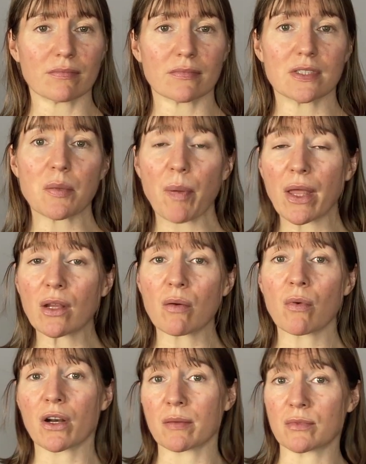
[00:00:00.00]
Depending on
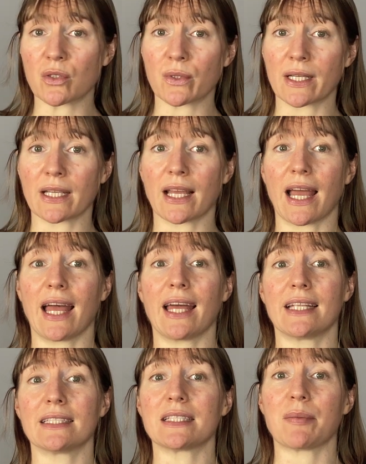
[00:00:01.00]
what I'm doing
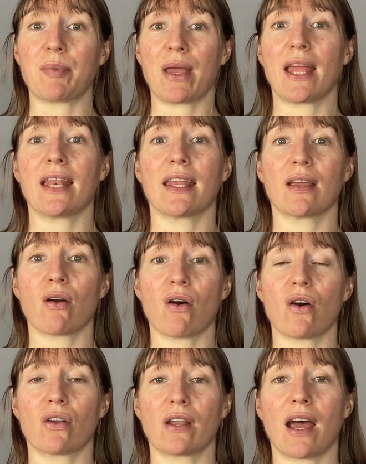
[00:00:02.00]
and depending
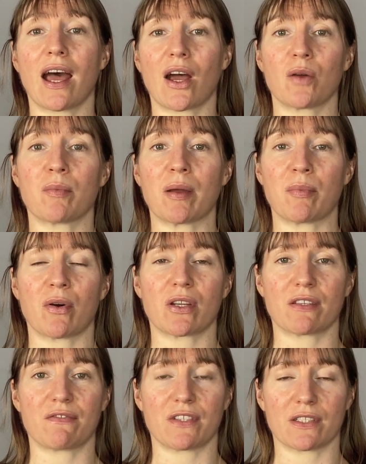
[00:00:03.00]
on how my
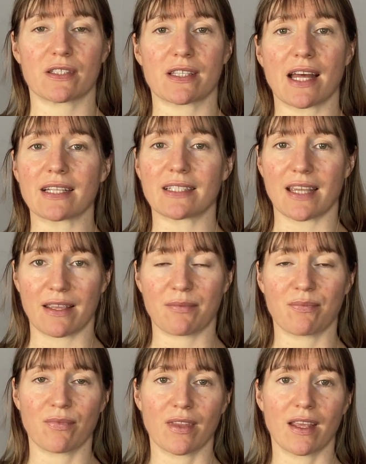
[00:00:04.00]
body feels that day.
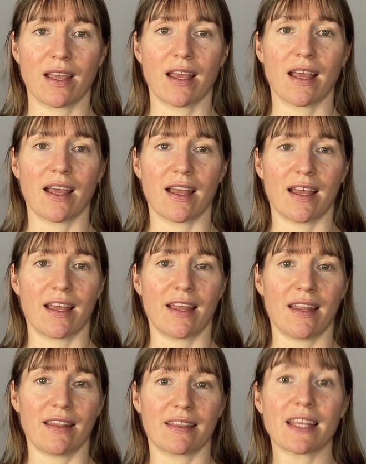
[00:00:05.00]

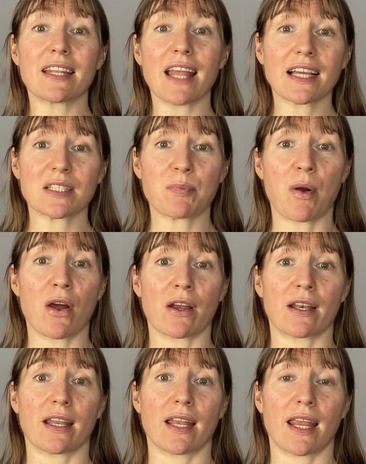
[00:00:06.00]
The next part,
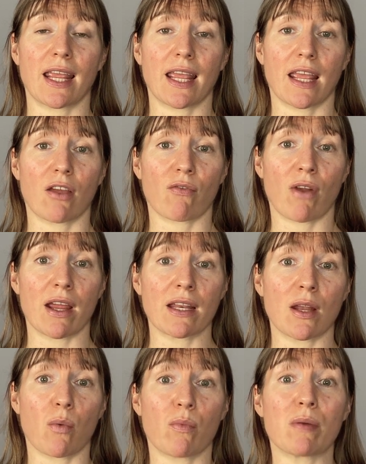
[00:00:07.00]
right,
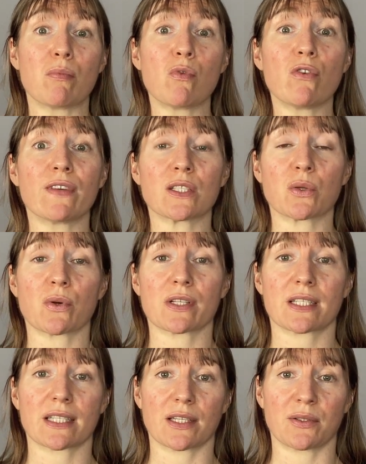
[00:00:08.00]
we move into our
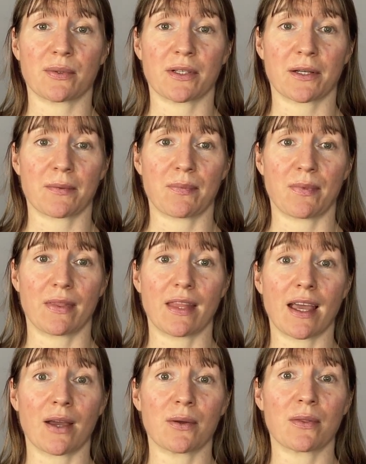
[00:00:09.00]
skill work.
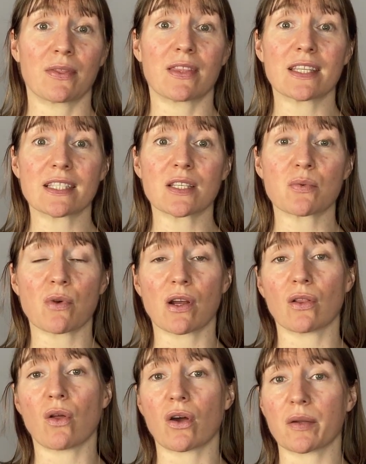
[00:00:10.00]
Now, this is where a
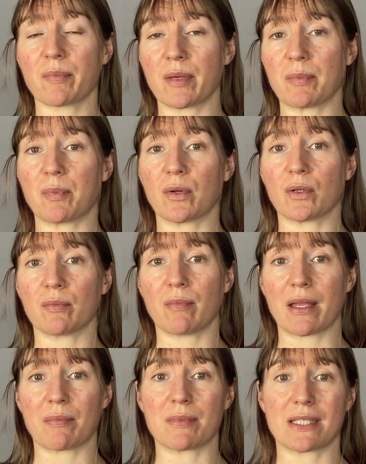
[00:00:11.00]
lot of people
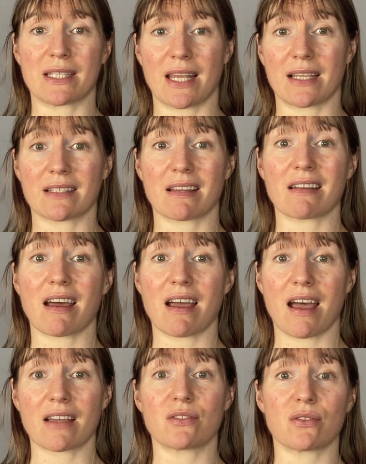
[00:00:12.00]
make mistakes, and
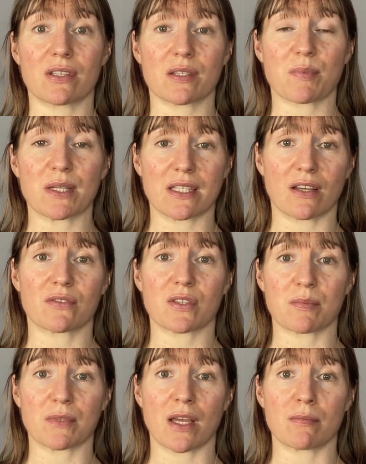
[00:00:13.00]
I do this myself
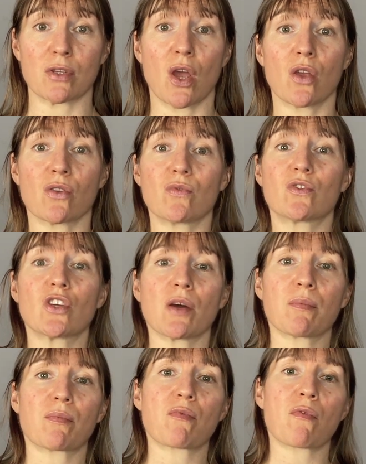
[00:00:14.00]
sometimes. You
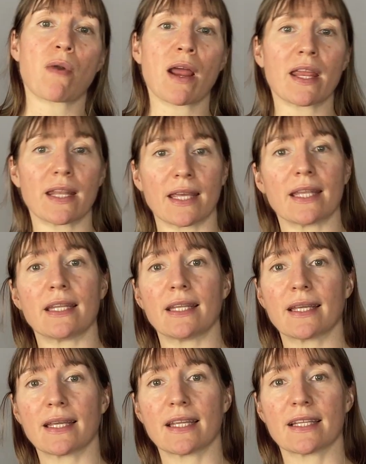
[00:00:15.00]
jump right in
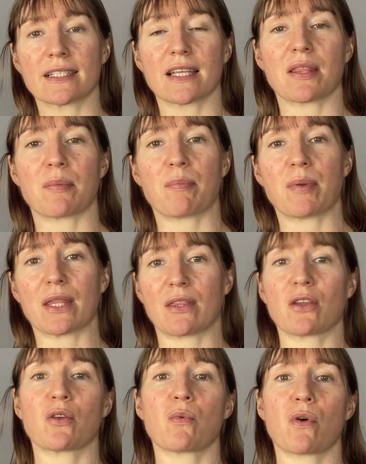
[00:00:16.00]
to the bit
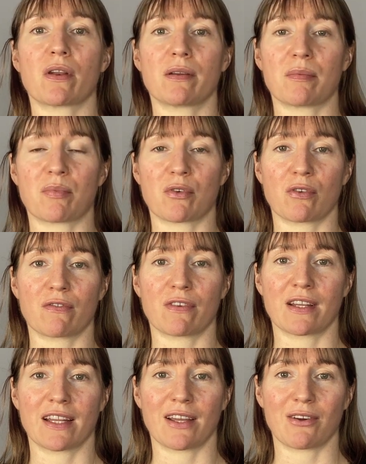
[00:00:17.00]
that you want to improve.
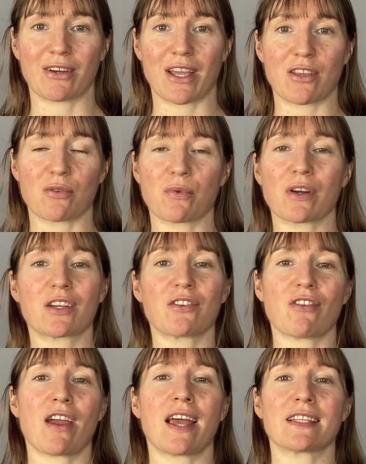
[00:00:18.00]
Okay, you're working your
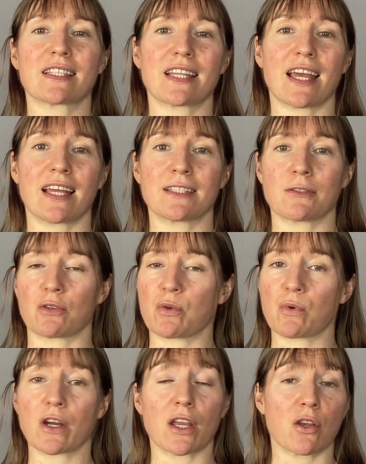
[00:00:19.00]
handstand or you're
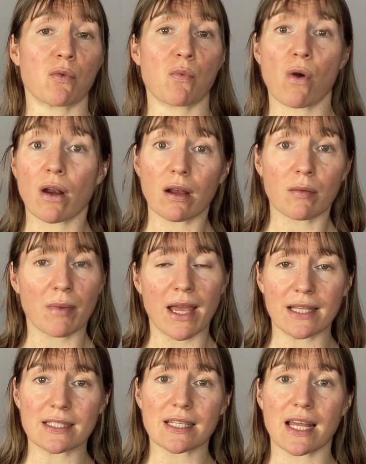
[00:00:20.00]
working your one-arm
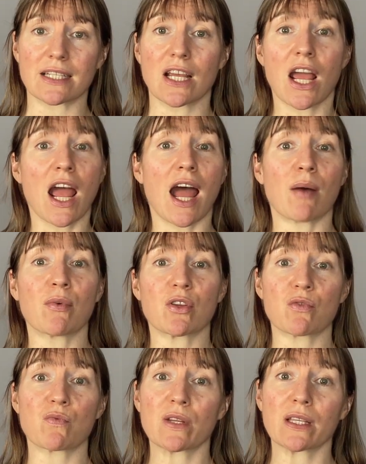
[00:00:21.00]
handstand, and what
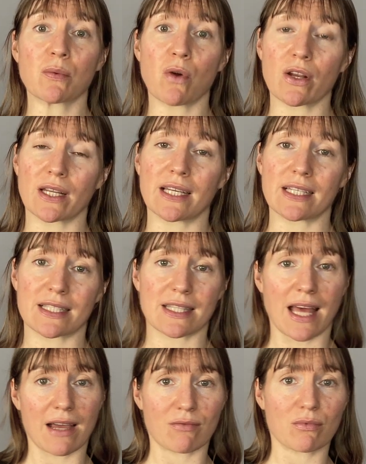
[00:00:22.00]
you really want is
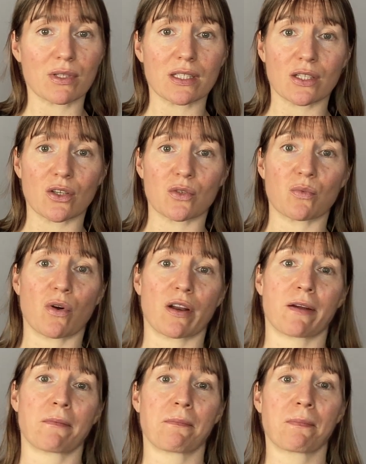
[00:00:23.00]
that really good one
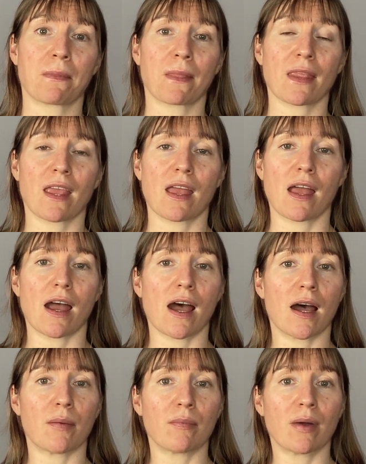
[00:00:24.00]

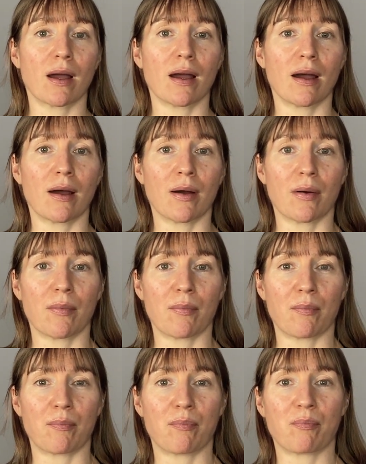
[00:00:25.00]
arm.
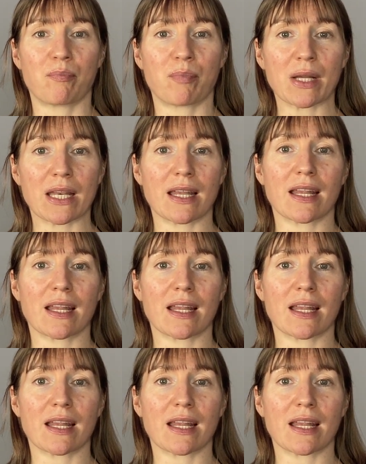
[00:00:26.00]
But